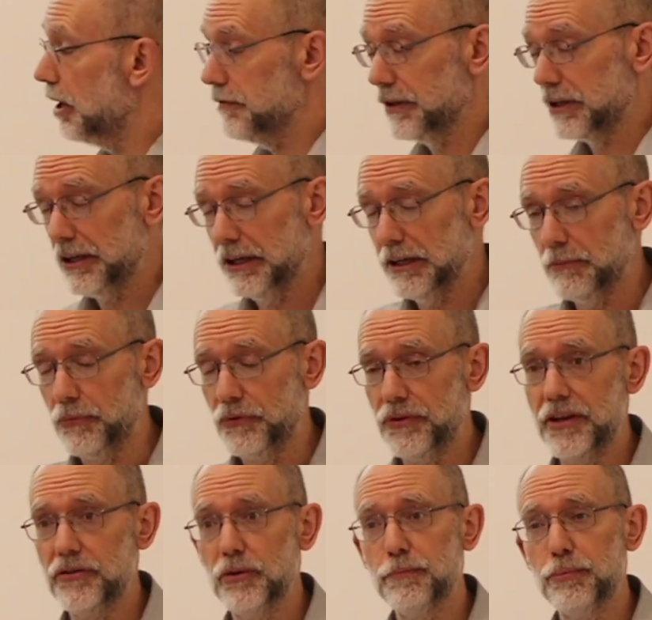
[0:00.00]
overcomes,
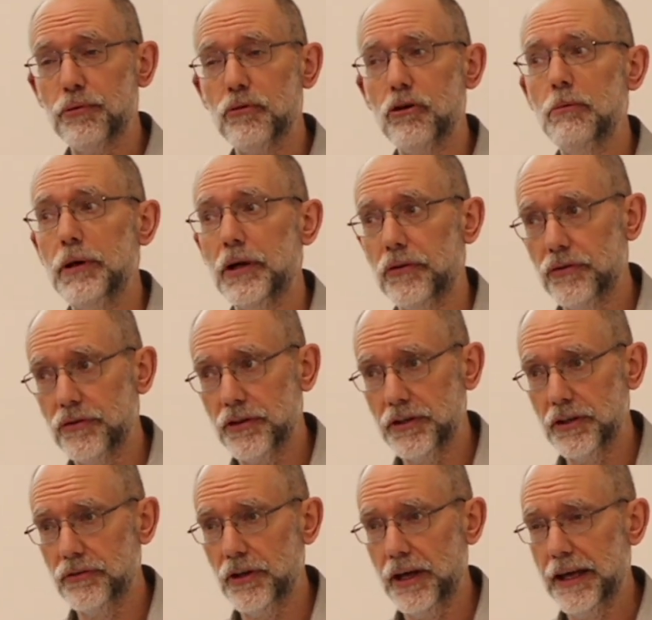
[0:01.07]
there's a promise that
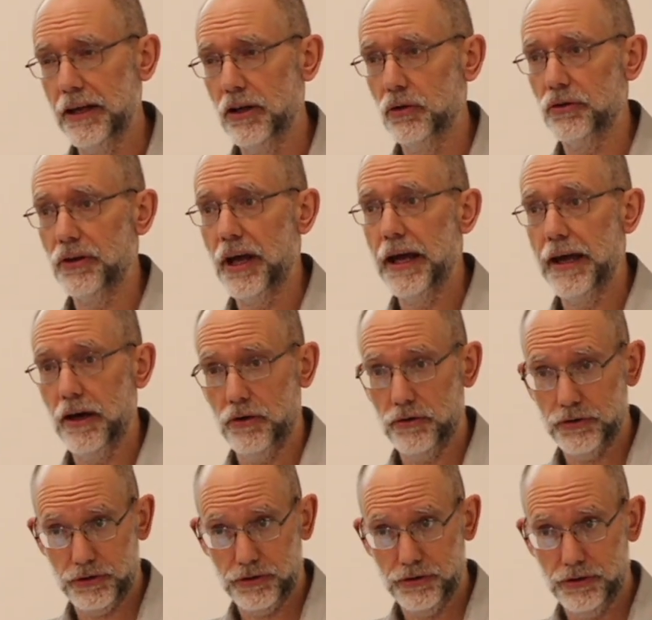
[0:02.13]
is held
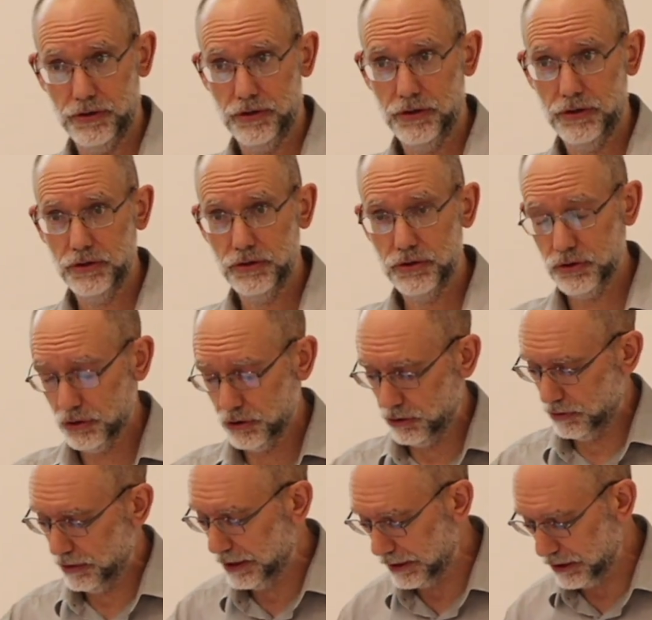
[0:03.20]
out
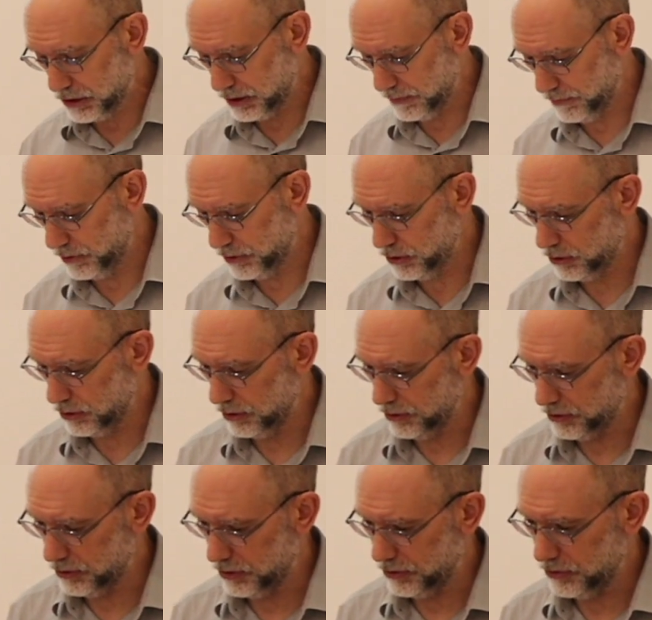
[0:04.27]
to each of the
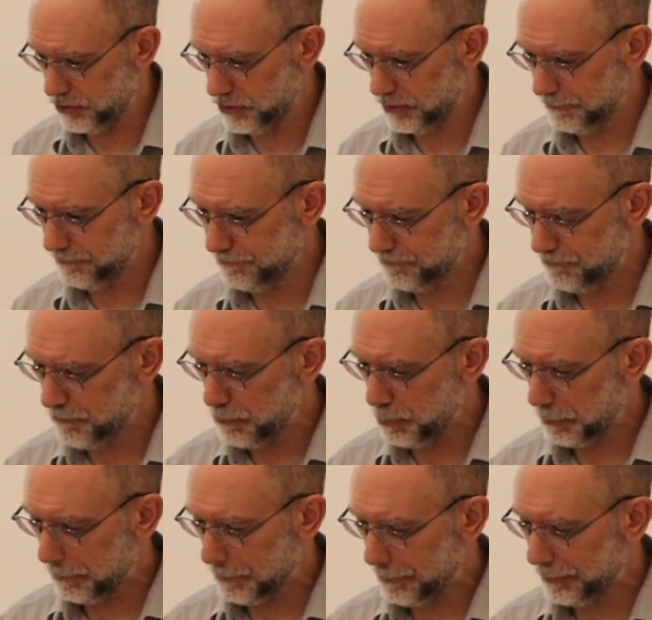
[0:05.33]
churches.
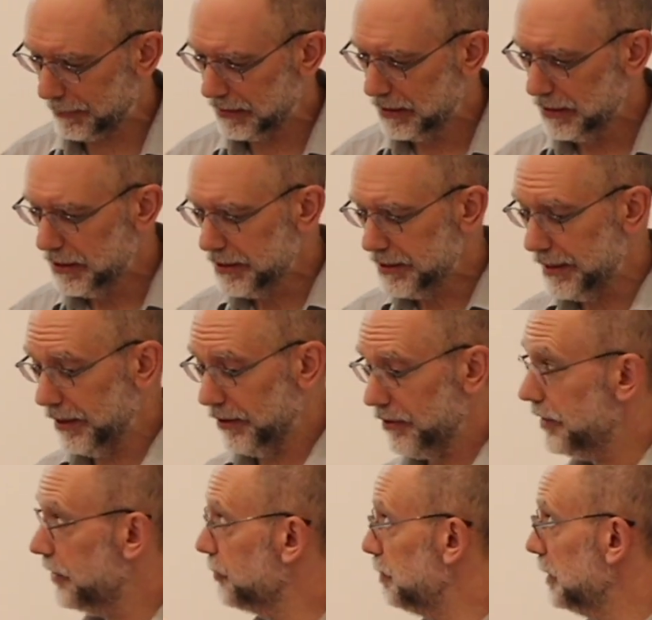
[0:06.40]
Now,
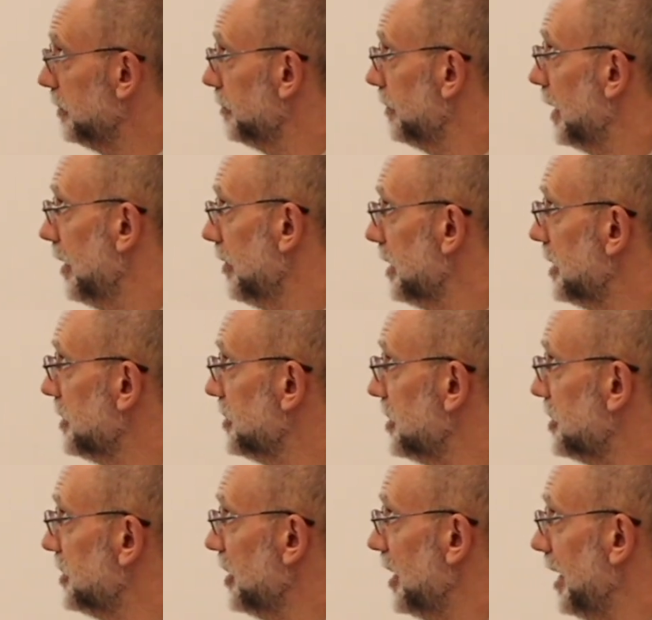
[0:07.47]
there's been various
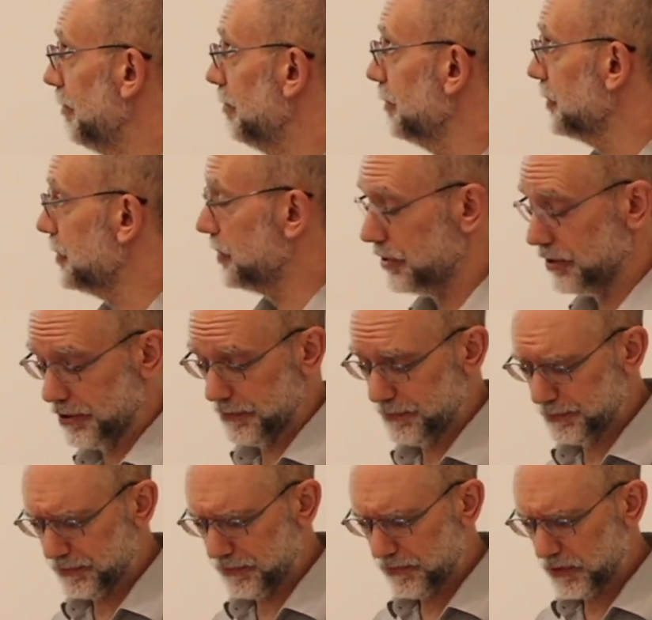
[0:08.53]
attempts
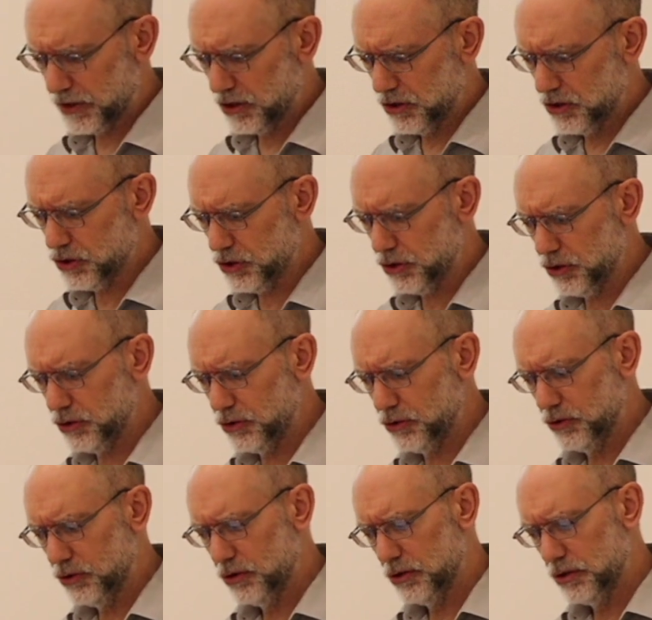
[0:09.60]
to